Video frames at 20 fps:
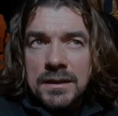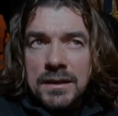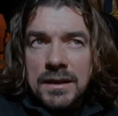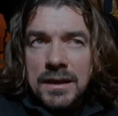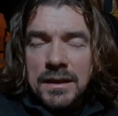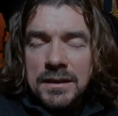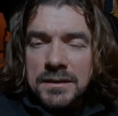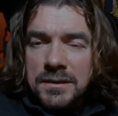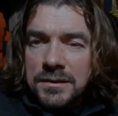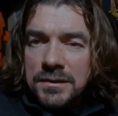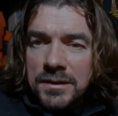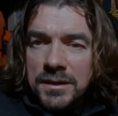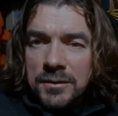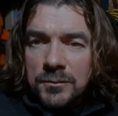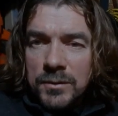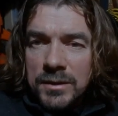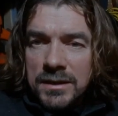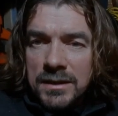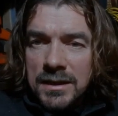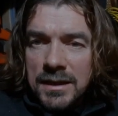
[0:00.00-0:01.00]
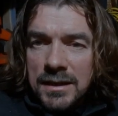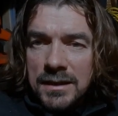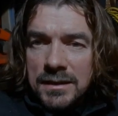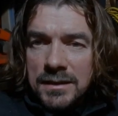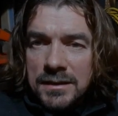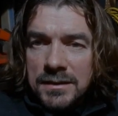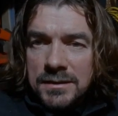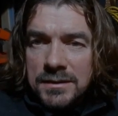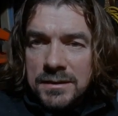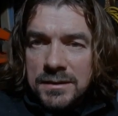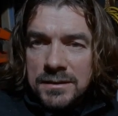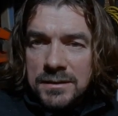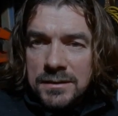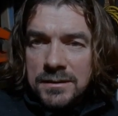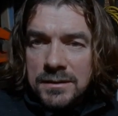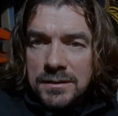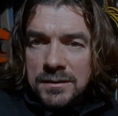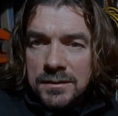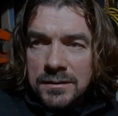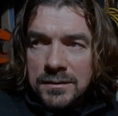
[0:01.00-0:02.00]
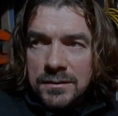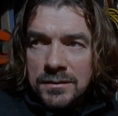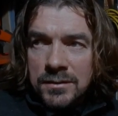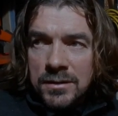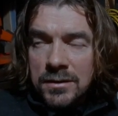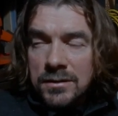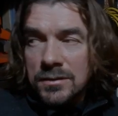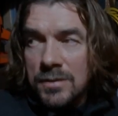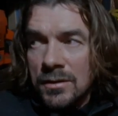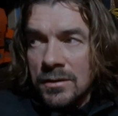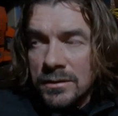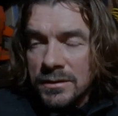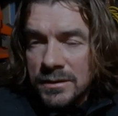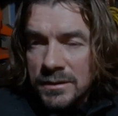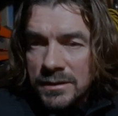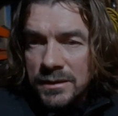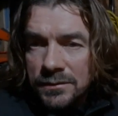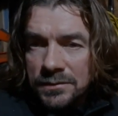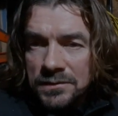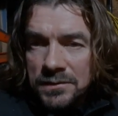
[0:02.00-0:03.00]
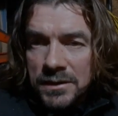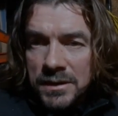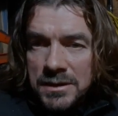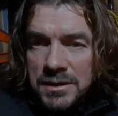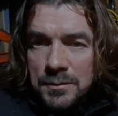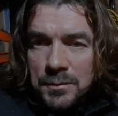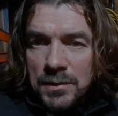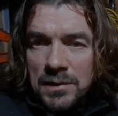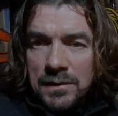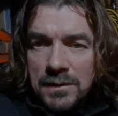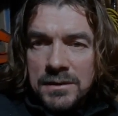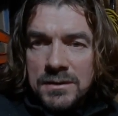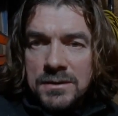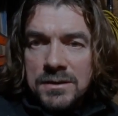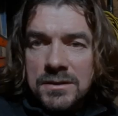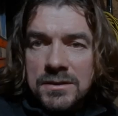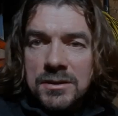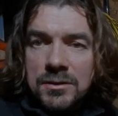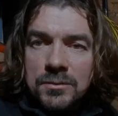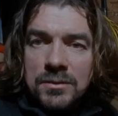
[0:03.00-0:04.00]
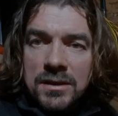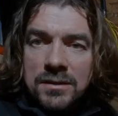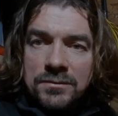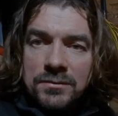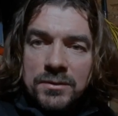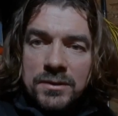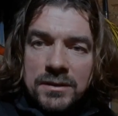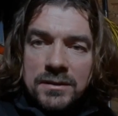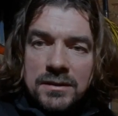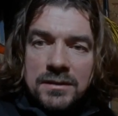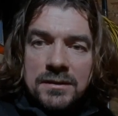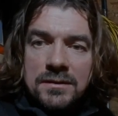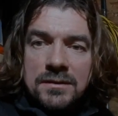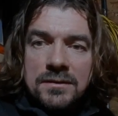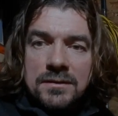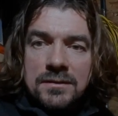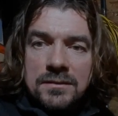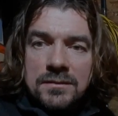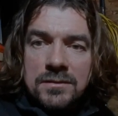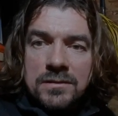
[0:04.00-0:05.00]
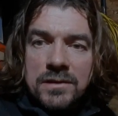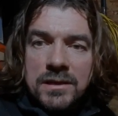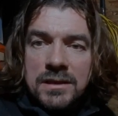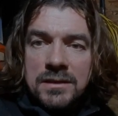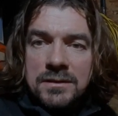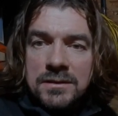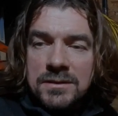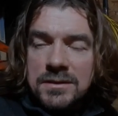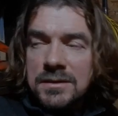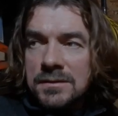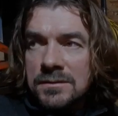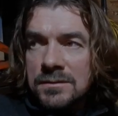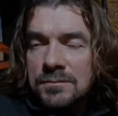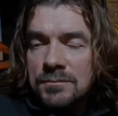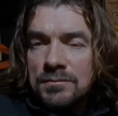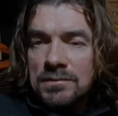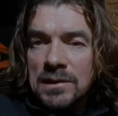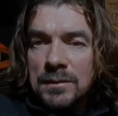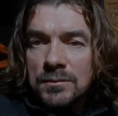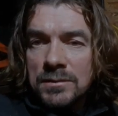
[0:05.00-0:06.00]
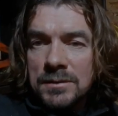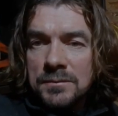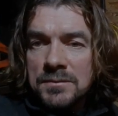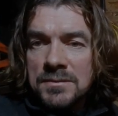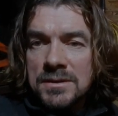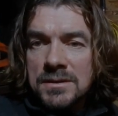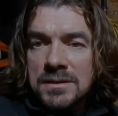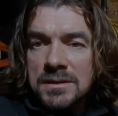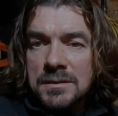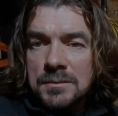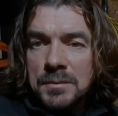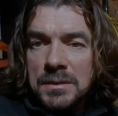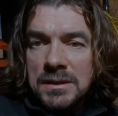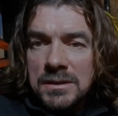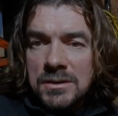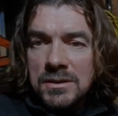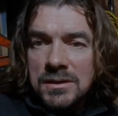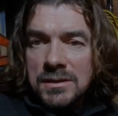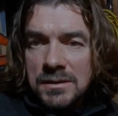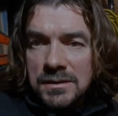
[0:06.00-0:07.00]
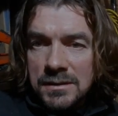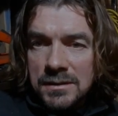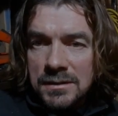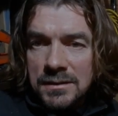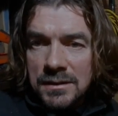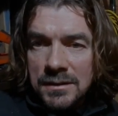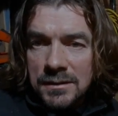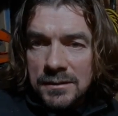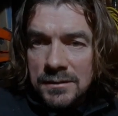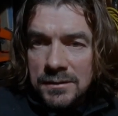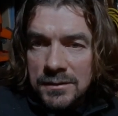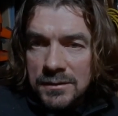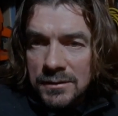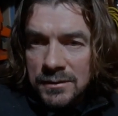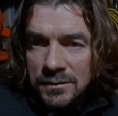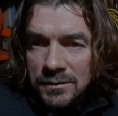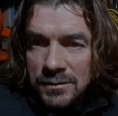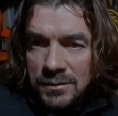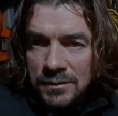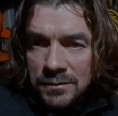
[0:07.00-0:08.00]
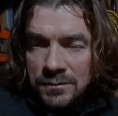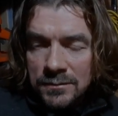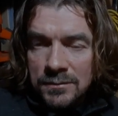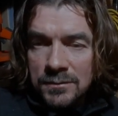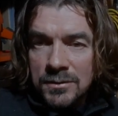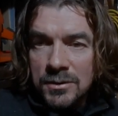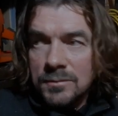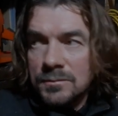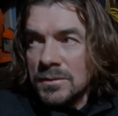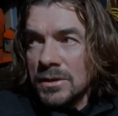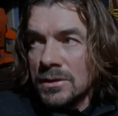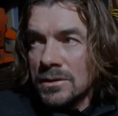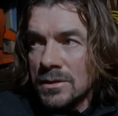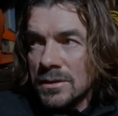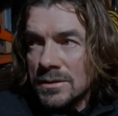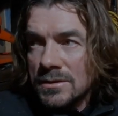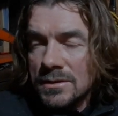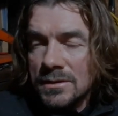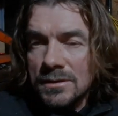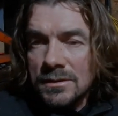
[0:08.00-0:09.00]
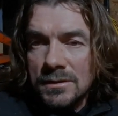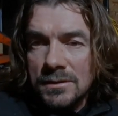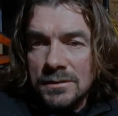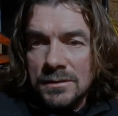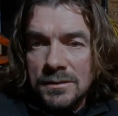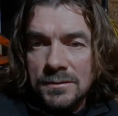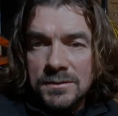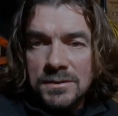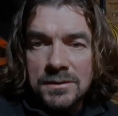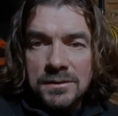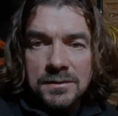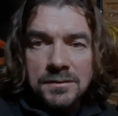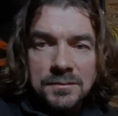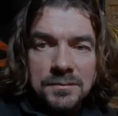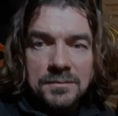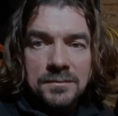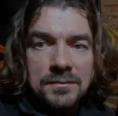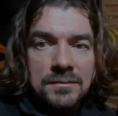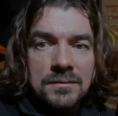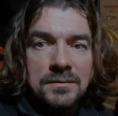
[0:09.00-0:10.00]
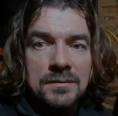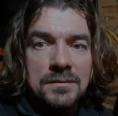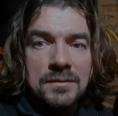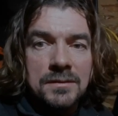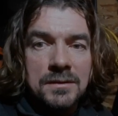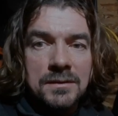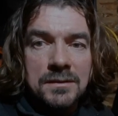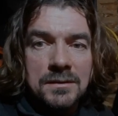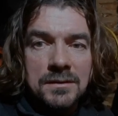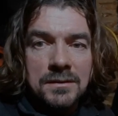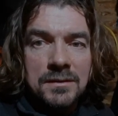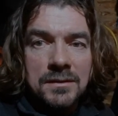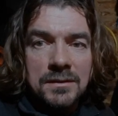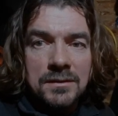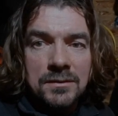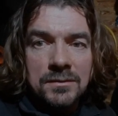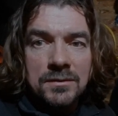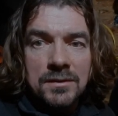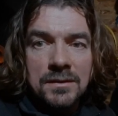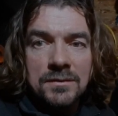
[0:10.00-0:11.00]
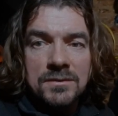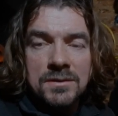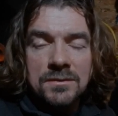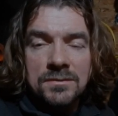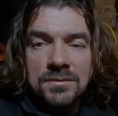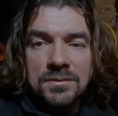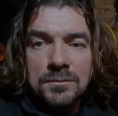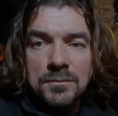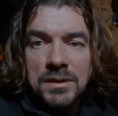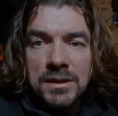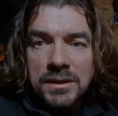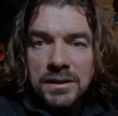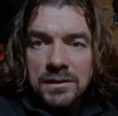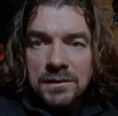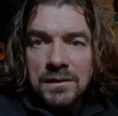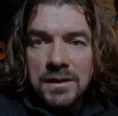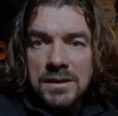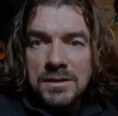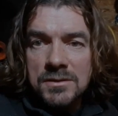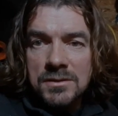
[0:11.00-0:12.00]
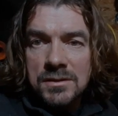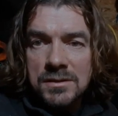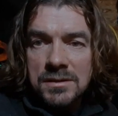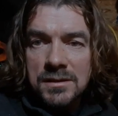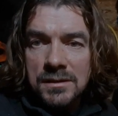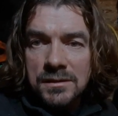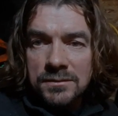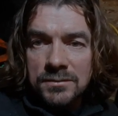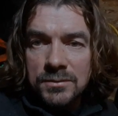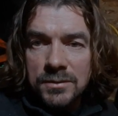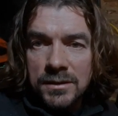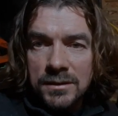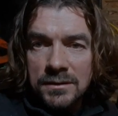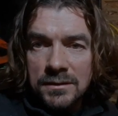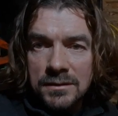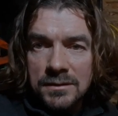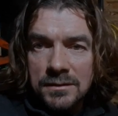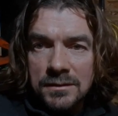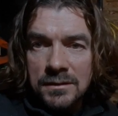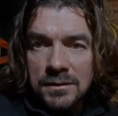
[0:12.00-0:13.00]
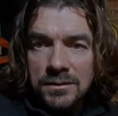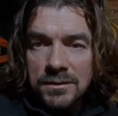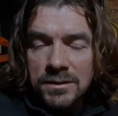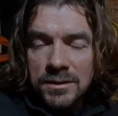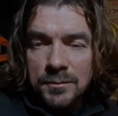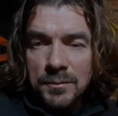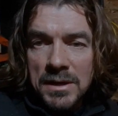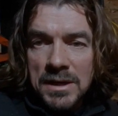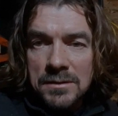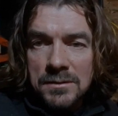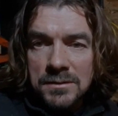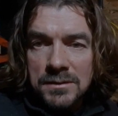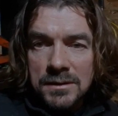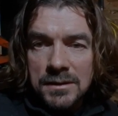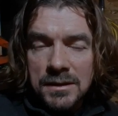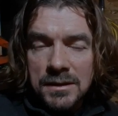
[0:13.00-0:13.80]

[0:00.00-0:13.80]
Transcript: and the thing with that is not all the different experiences you have with the trees and problems and species that you come across, and you have to, you know, you have to familiarize yourself with and learn about.